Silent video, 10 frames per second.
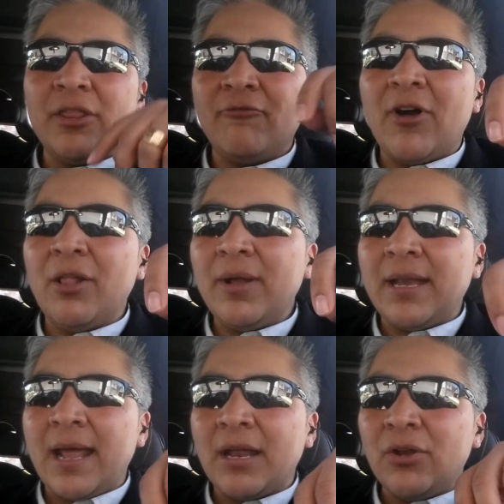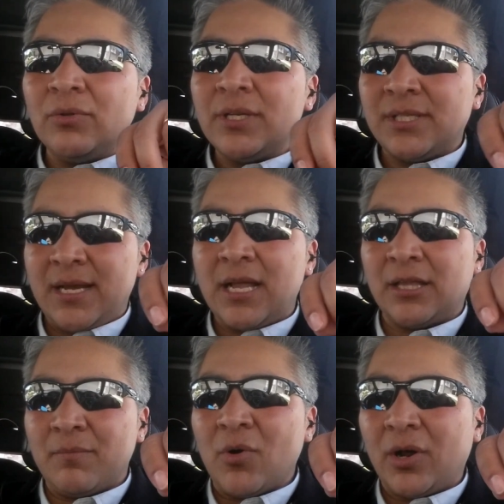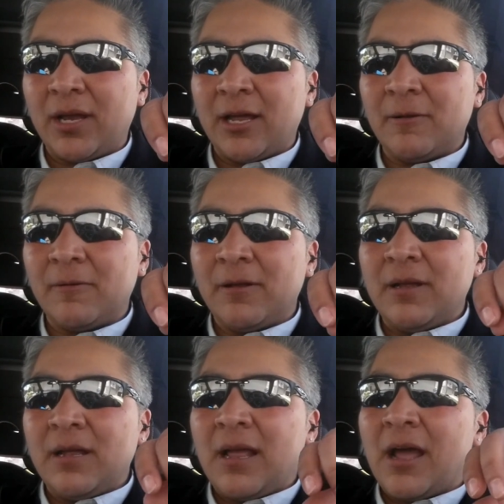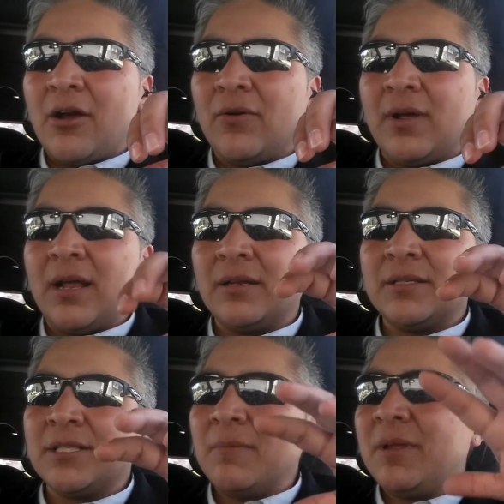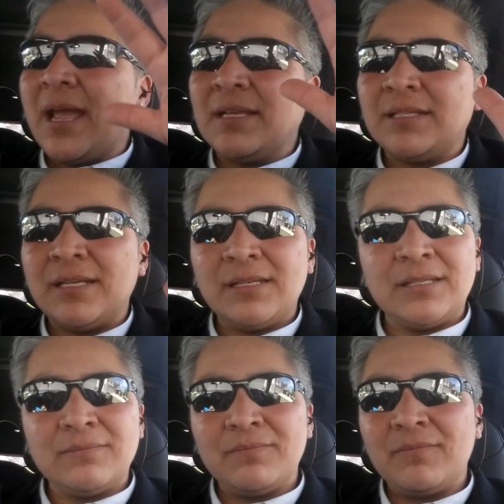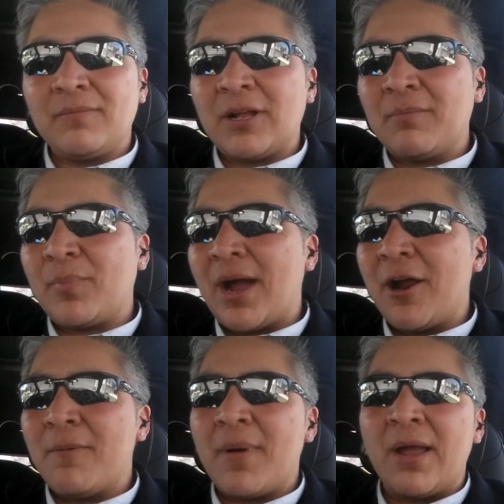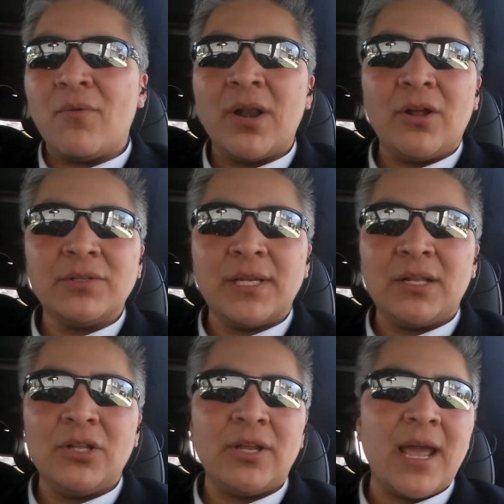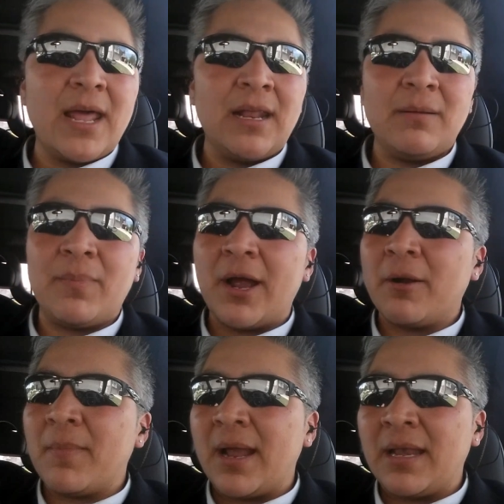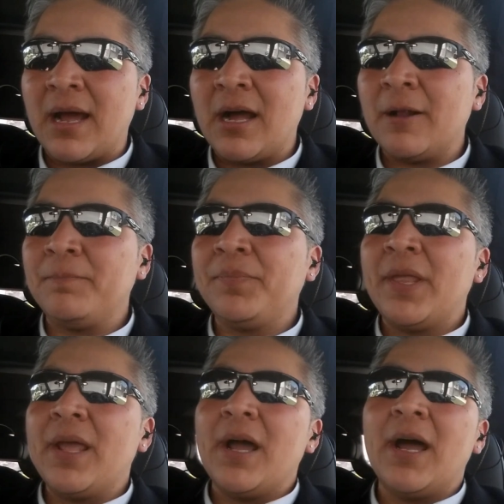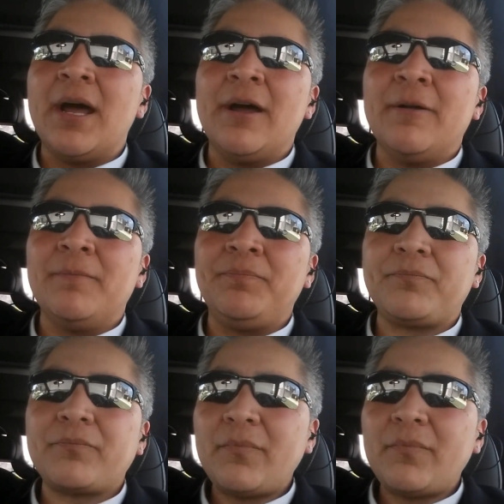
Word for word: The following day, a new listing hit the market. Now, some cases, a buyer might want to go take a look at it, a buyer might not. Um,